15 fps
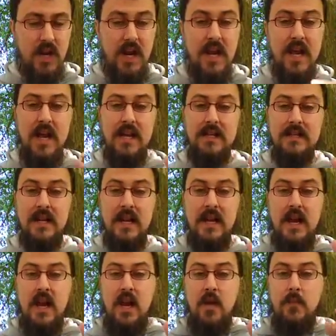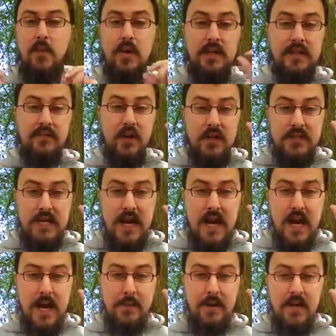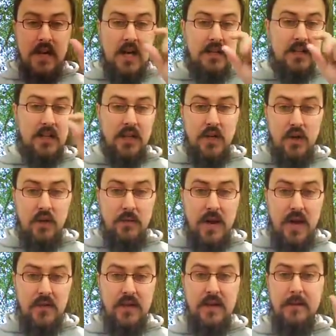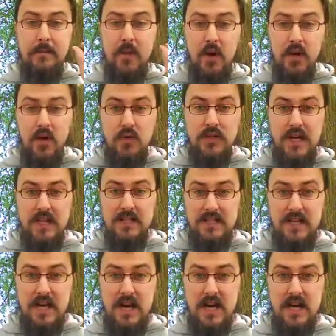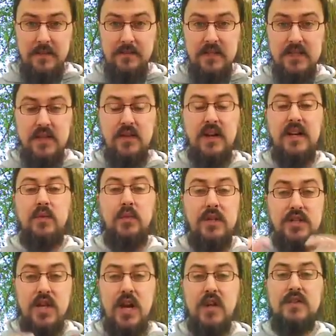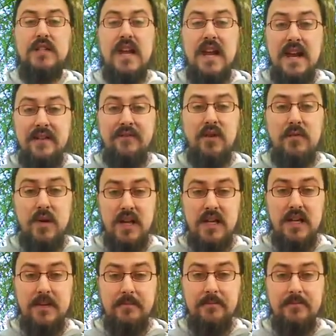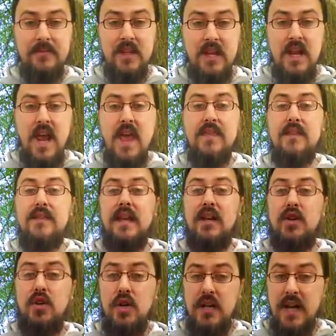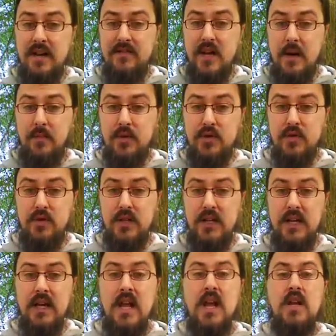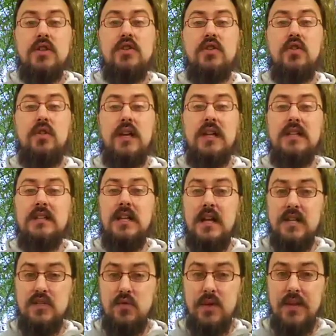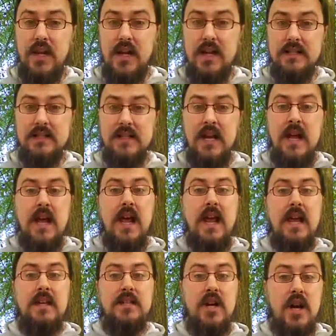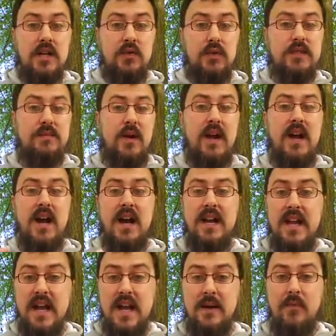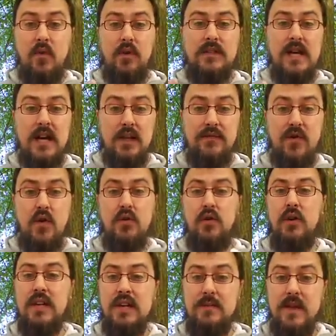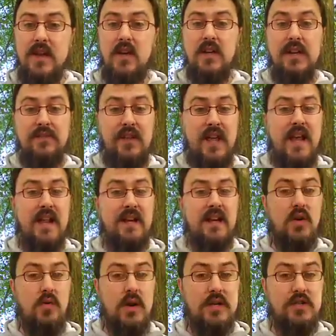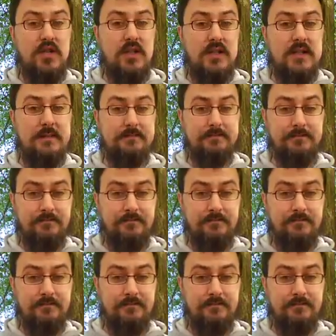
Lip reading: and put at the very top a little note about the embargo date and time so that I could reach out to everybody and that they could have the opportunity to get in touch with us and talk to us by IM or telephone or email if they had any questions.